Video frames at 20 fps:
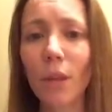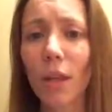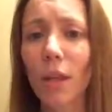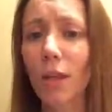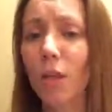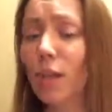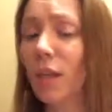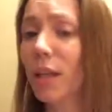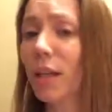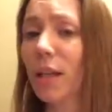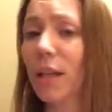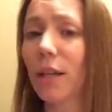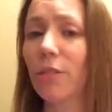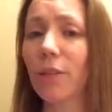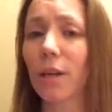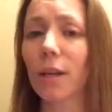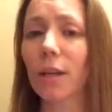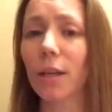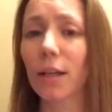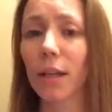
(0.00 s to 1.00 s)
You can
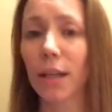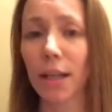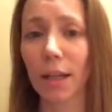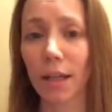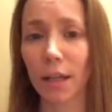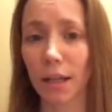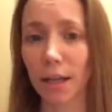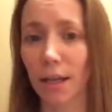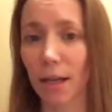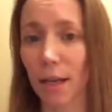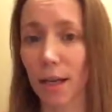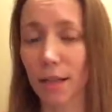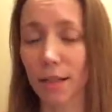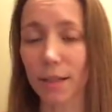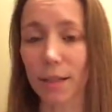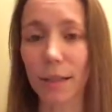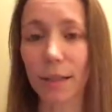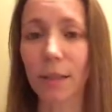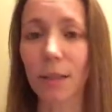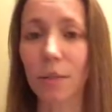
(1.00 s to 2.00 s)
even uh,
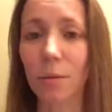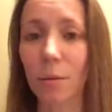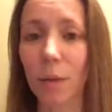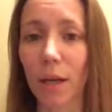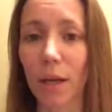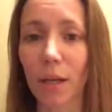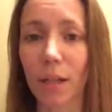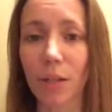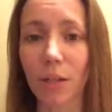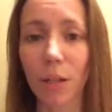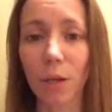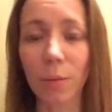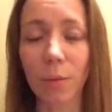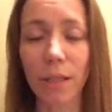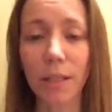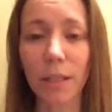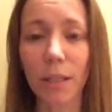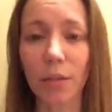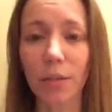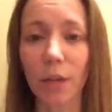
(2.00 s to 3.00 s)
send them a
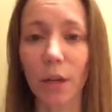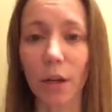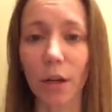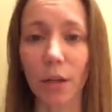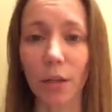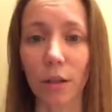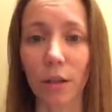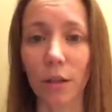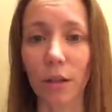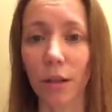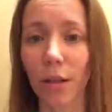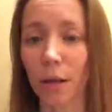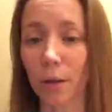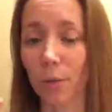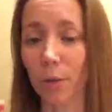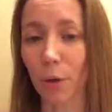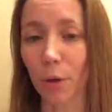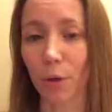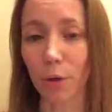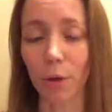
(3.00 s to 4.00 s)
Starbucks gift card. Uh,
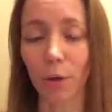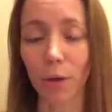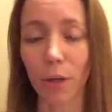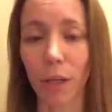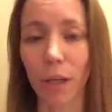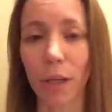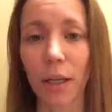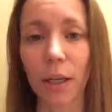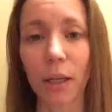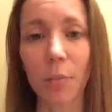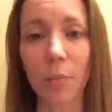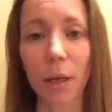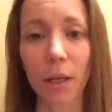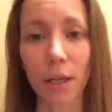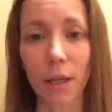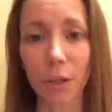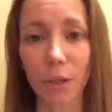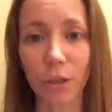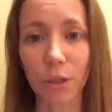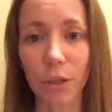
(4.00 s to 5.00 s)
their email
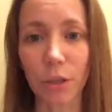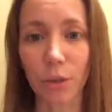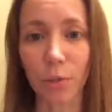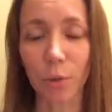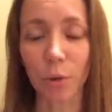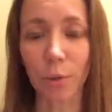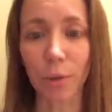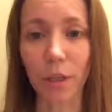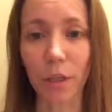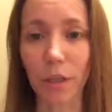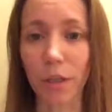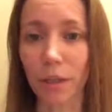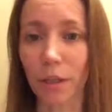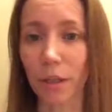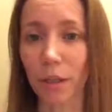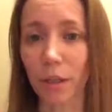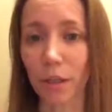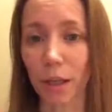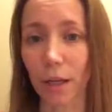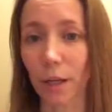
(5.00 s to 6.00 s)
addresses will be on
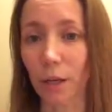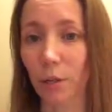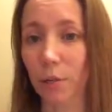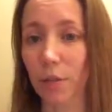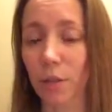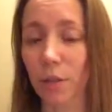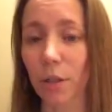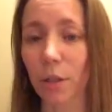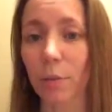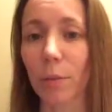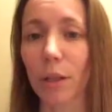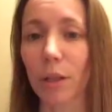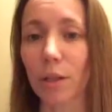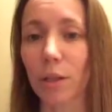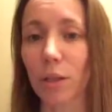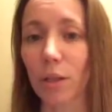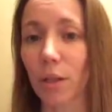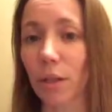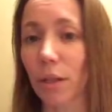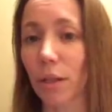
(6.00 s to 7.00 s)
there, and I know with
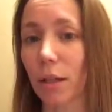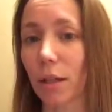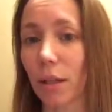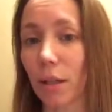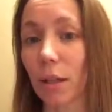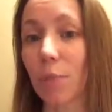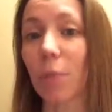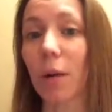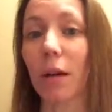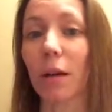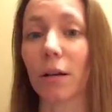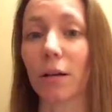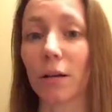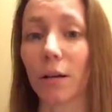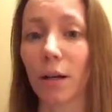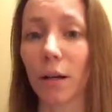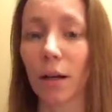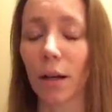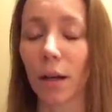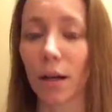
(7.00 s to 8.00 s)
Starbucks you can
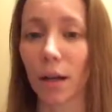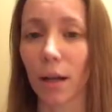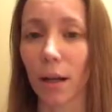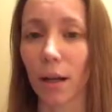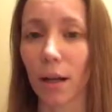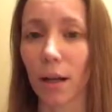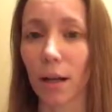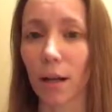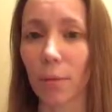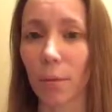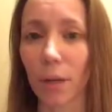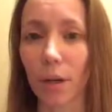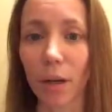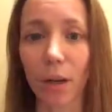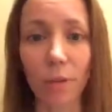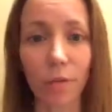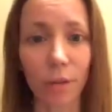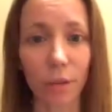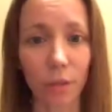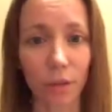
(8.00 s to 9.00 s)
email um, a
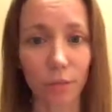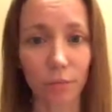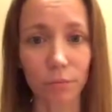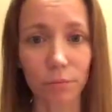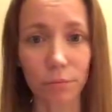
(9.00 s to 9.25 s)
coffee